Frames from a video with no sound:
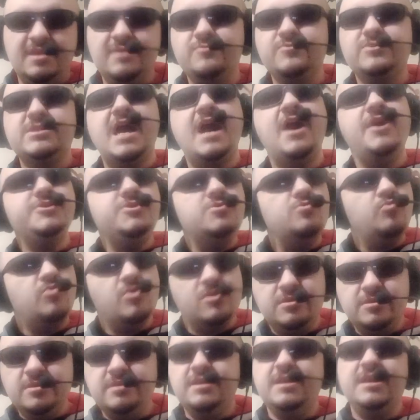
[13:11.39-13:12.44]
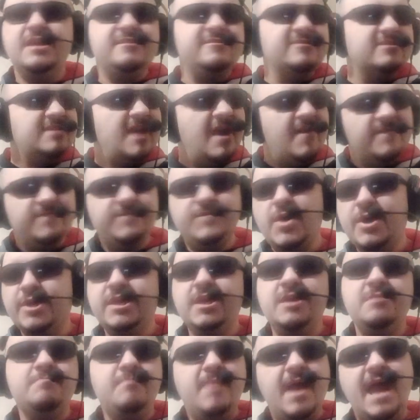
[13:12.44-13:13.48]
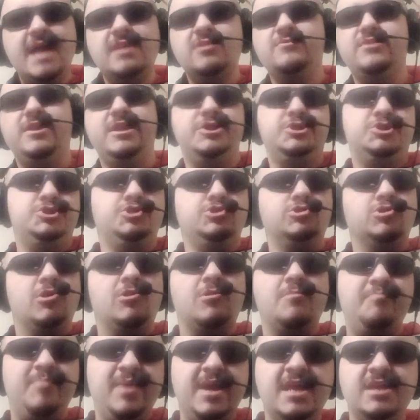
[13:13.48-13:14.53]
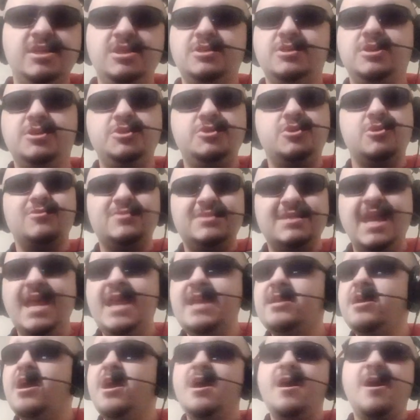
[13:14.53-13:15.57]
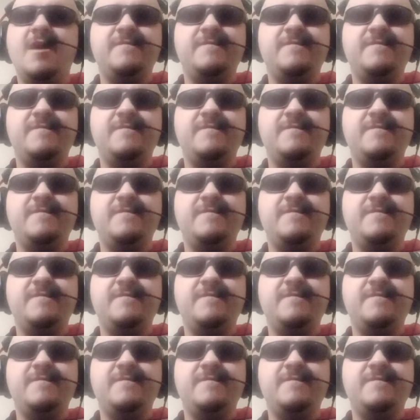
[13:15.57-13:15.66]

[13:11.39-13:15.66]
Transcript: It was how you worded it. It does not fucking matter that it's your opinion and your take.